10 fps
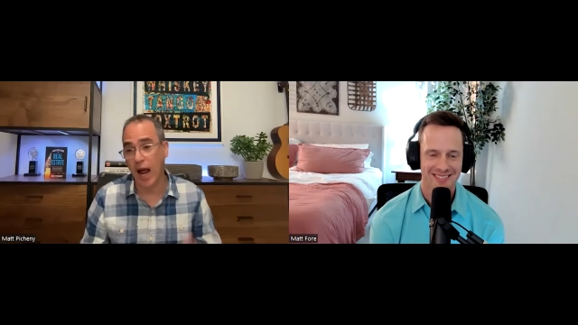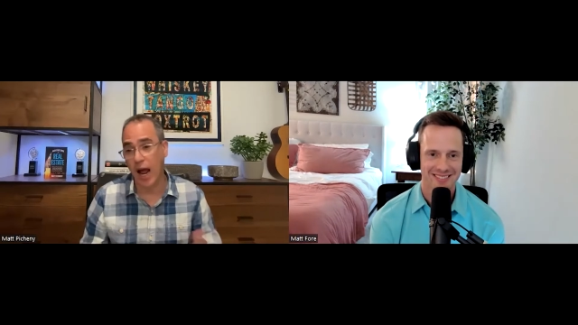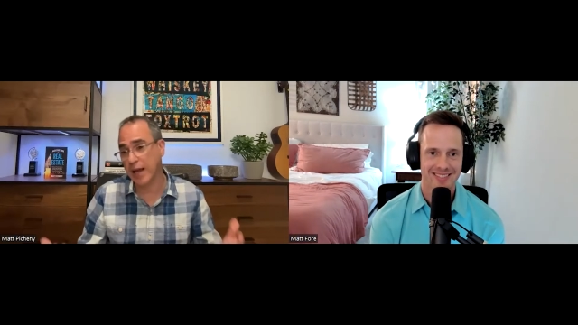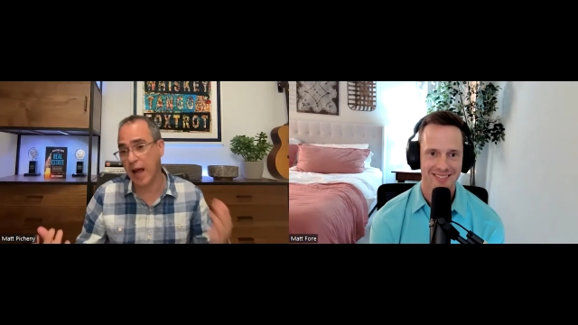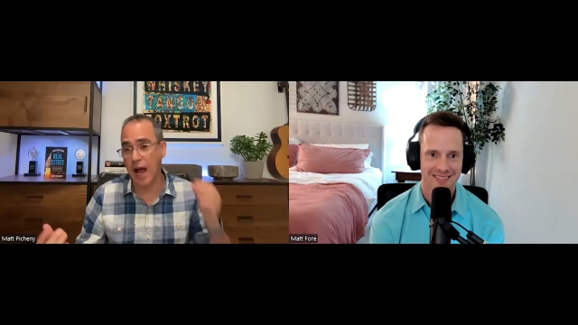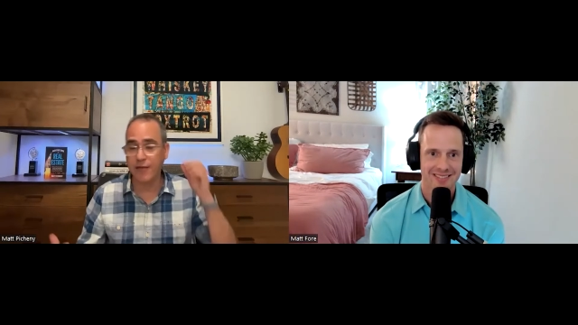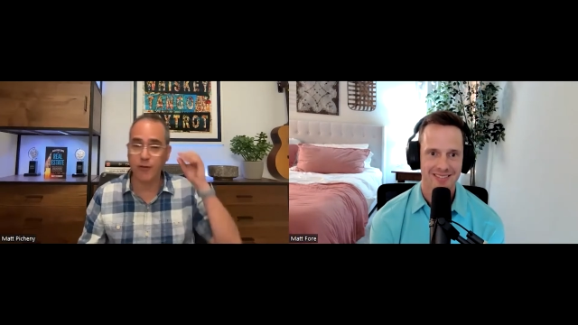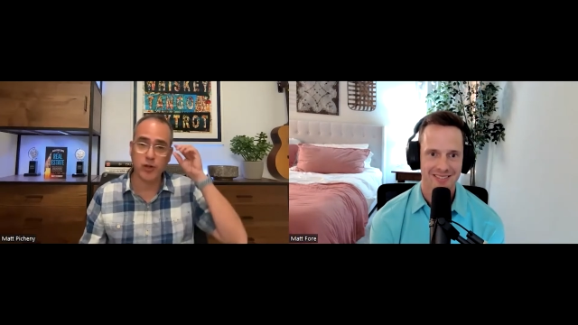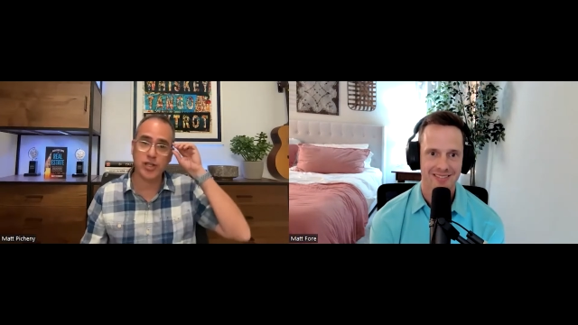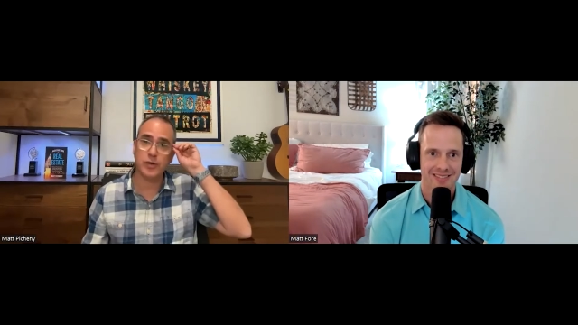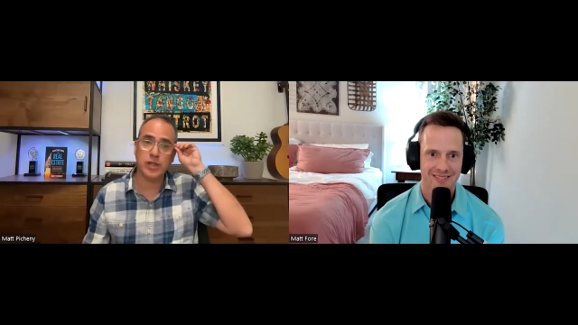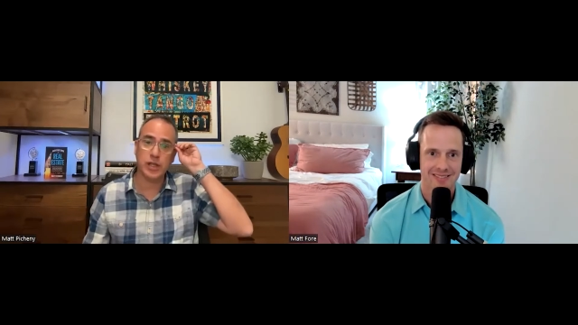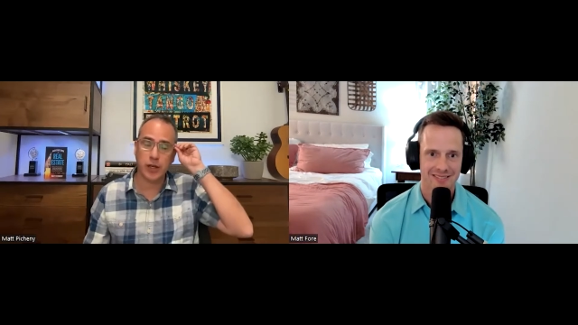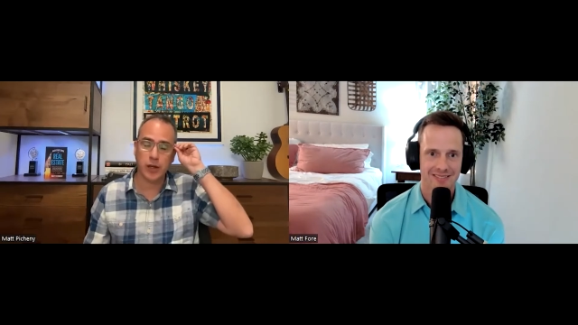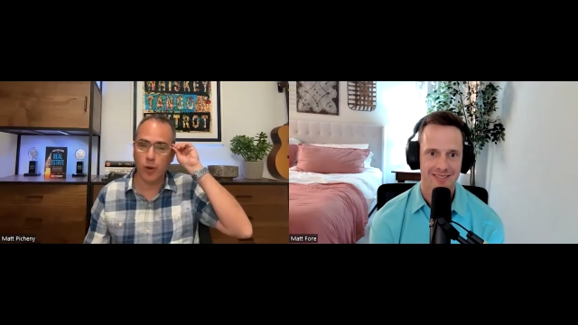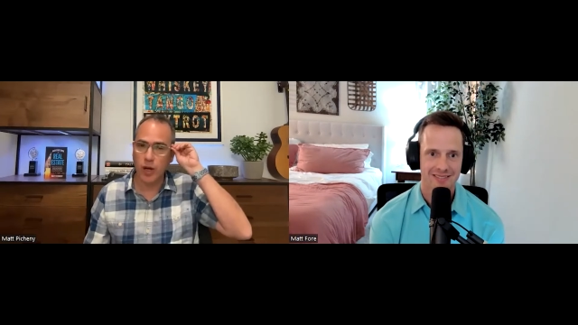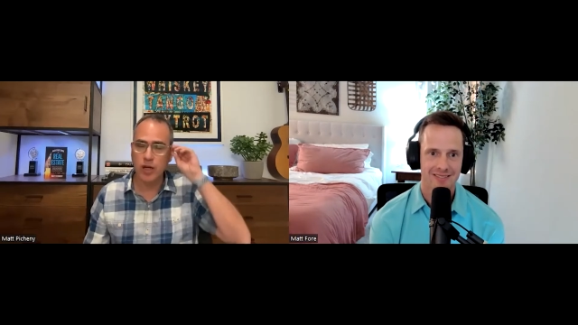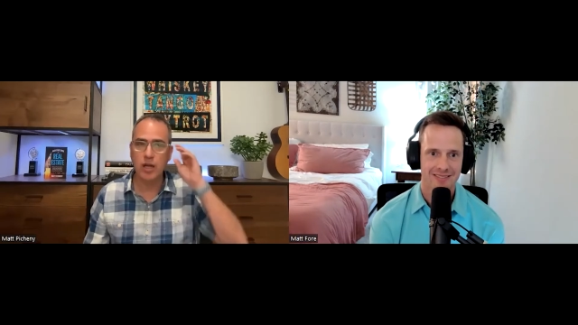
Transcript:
Speaker 1: I fortunately was in a good one.